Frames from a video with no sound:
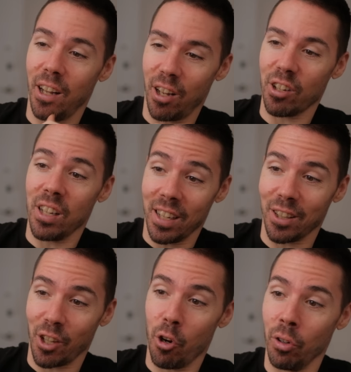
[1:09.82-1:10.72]
I'll click it
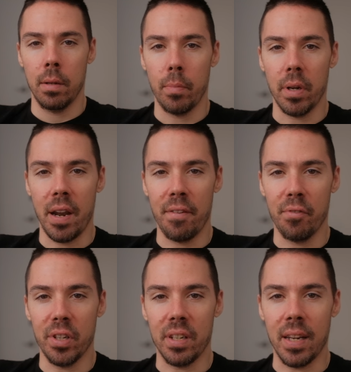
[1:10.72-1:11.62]
though. But
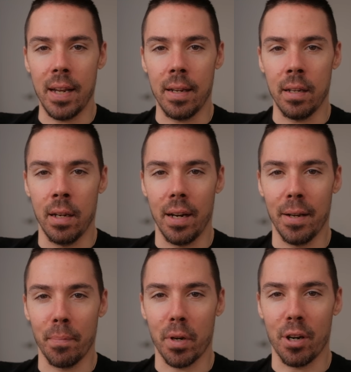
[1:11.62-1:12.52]
every day I
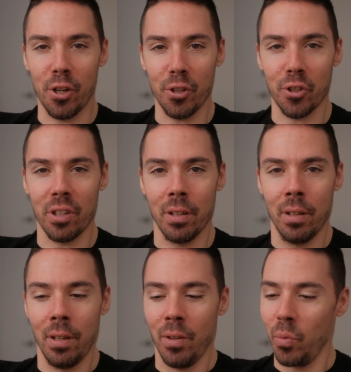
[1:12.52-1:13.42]
am cursed
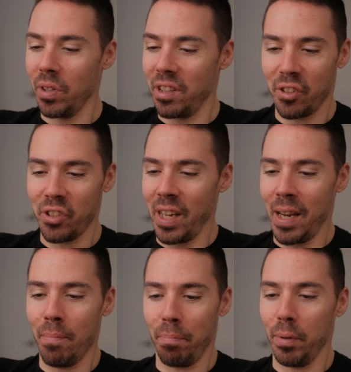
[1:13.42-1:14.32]
with the
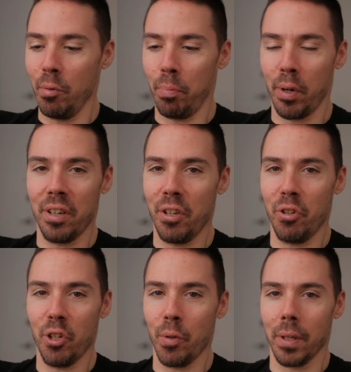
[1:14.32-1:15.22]
same blueprint
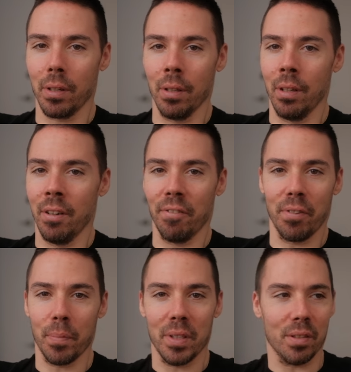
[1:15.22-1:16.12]
YouTuber
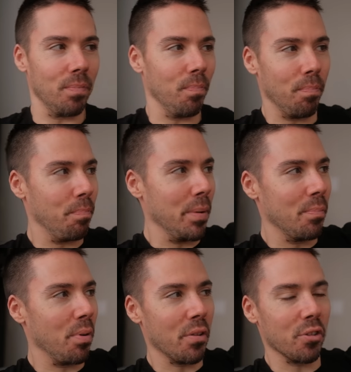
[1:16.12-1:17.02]
from his Big
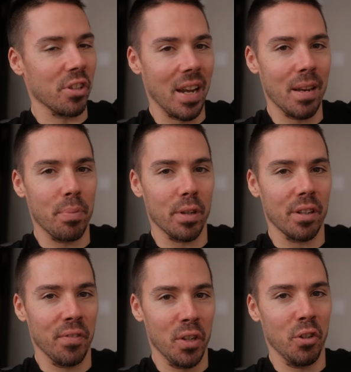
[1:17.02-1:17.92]
Brother's handbook
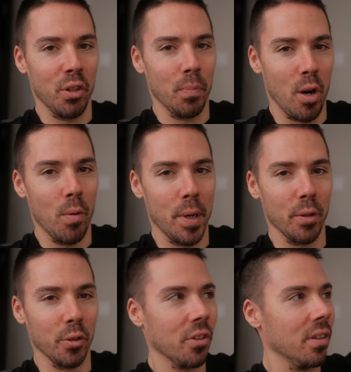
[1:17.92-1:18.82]
of YouTube
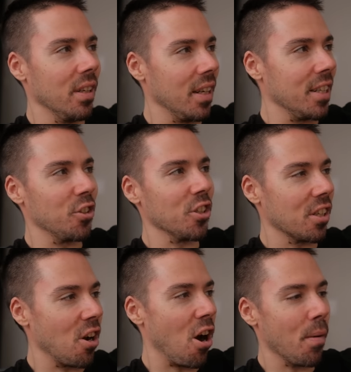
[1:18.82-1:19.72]
hobos. And he's
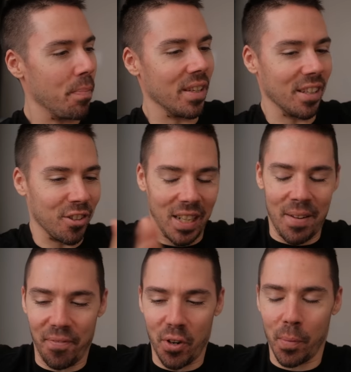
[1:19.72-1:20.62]
just copying the
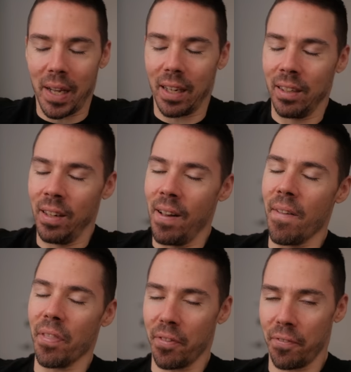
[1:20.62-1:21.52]
same format.
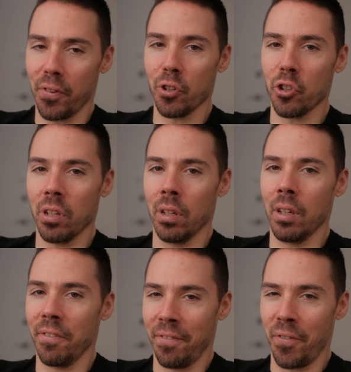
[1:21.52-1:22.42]
The first
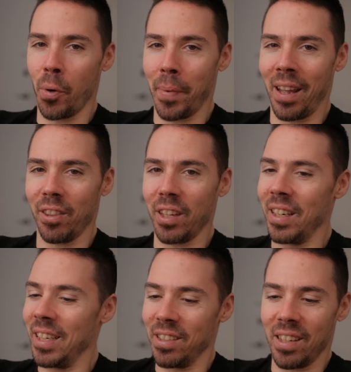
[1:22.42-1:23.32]
format that
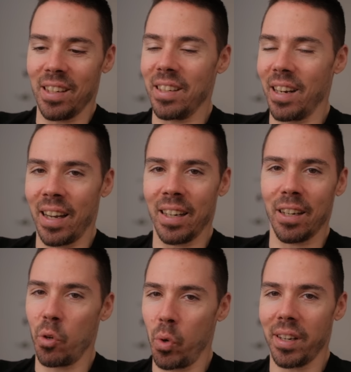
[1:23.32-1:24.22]
needs to die a
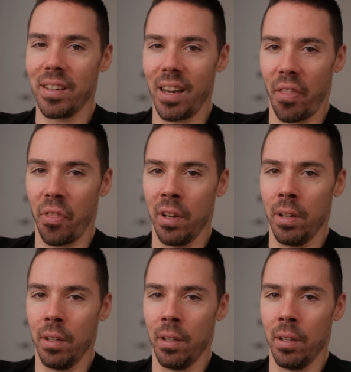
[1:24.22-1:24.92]
quick death